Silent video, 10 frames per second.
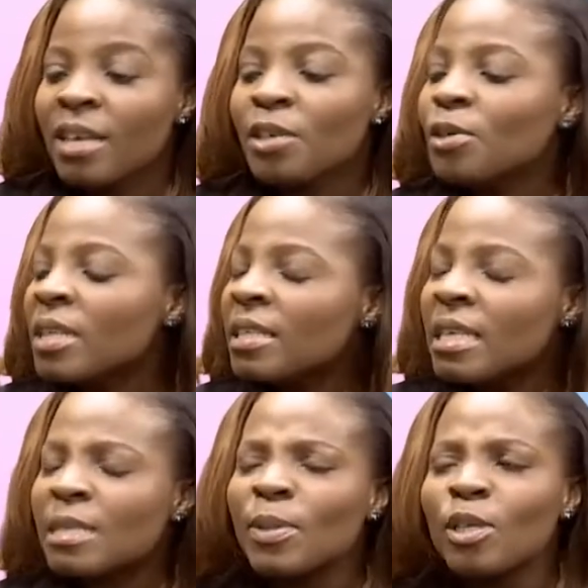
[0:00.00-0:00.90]
You know, then
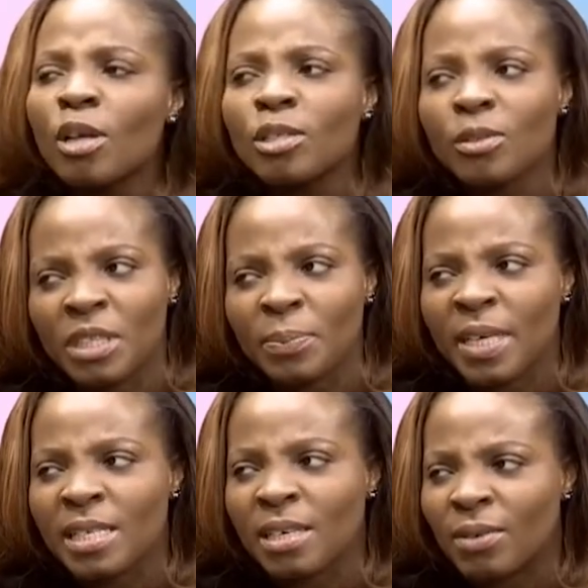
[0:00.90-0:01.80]
there's been lots of
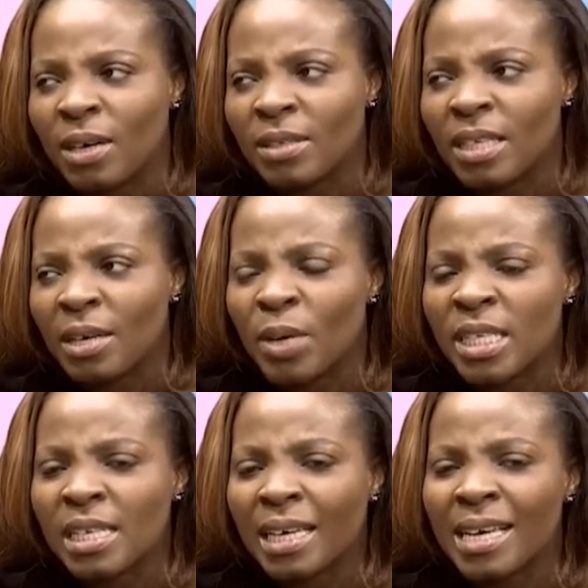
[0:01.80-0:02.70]
debates around there where
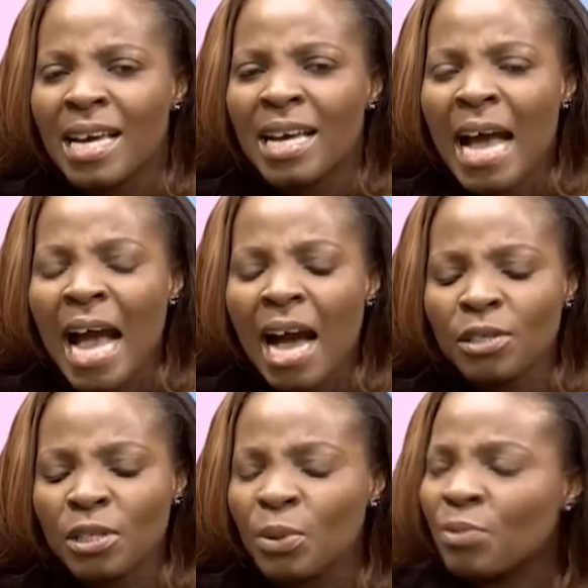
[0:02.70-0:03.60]
it's like, how
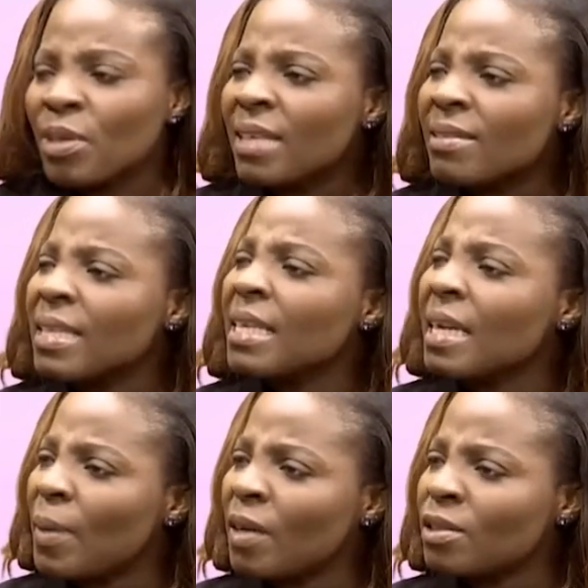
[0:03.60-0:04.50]
did we really think
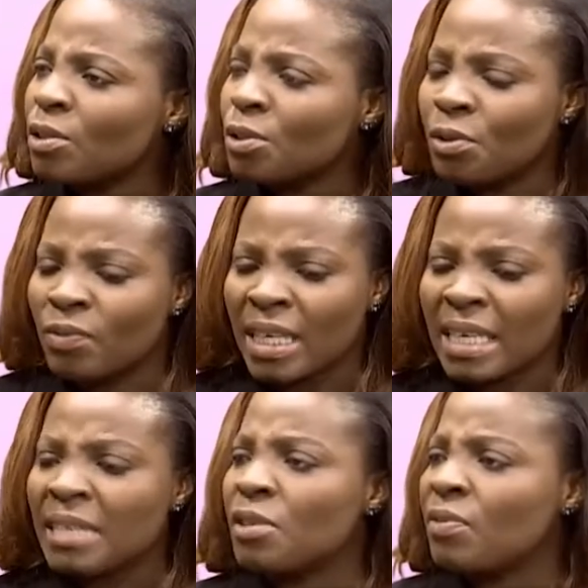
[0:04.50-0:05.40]
about this sort of like
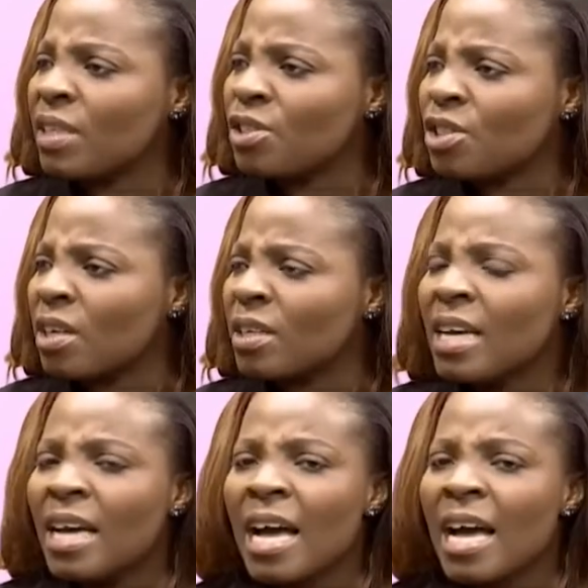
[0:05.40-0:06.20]
intervention?